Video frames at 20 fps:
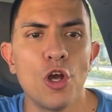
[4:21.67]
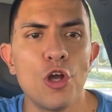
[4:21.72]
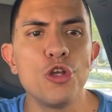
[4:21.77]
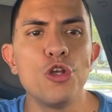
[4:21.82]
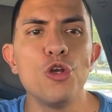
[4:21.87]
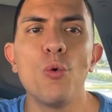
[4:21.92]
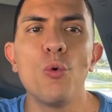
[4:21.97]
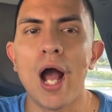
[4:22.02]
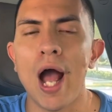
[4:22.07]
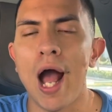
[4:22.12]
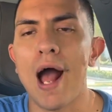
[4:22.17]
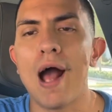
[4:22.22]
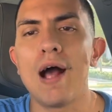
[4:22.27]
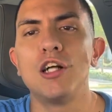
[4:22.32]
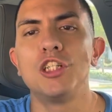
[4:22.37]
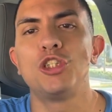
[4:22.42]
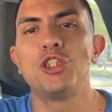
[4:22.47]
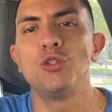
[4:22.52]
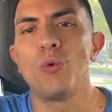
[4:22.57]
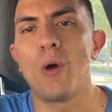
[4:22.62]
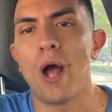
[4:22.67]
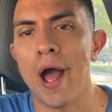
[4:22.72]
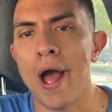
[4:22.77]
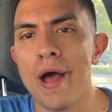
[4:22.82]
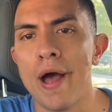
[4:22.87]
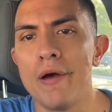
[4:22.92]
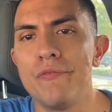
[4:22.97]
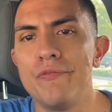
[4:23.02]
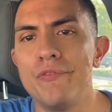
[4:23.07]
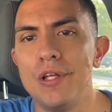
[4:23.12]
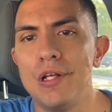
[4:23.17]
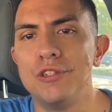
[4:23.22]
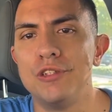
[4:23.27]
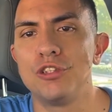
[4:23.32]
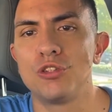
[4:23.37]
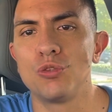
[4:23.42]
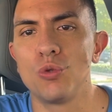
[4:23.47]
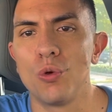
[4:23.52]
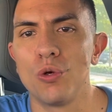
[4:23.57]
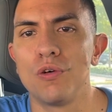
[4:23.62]
you had to have these
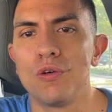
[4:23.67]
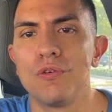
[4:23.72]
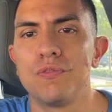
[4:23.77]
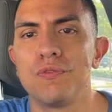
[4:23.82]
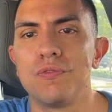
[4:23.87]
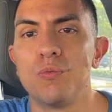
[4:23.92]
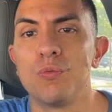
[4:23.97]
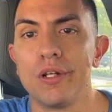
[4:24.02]
sort of